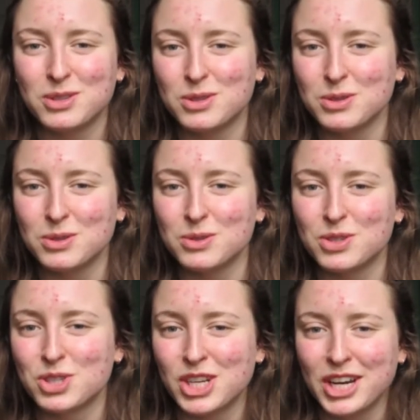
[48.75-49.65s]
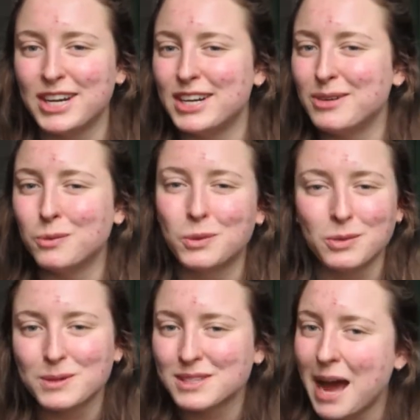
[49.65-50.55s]
to share
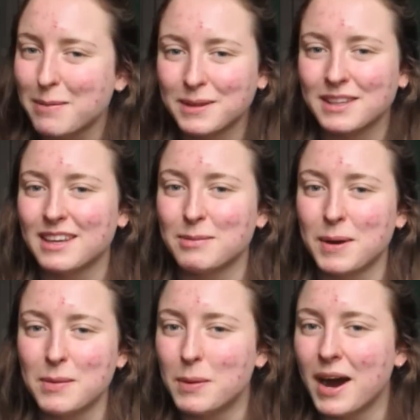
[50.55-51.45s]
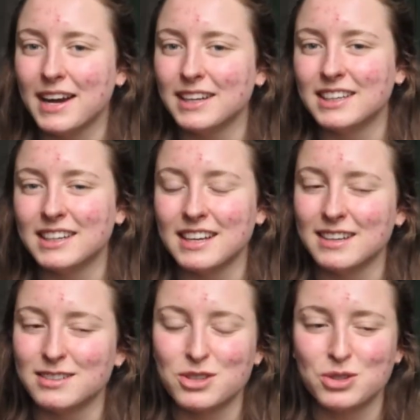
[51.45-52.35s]
what was happening in my mind
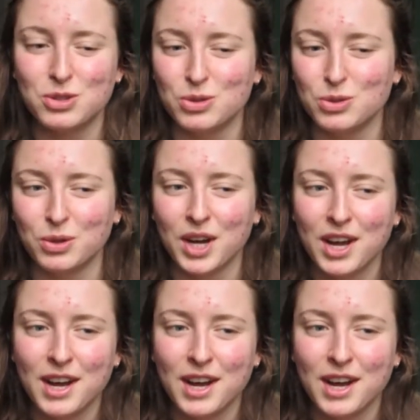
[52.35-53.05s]
is to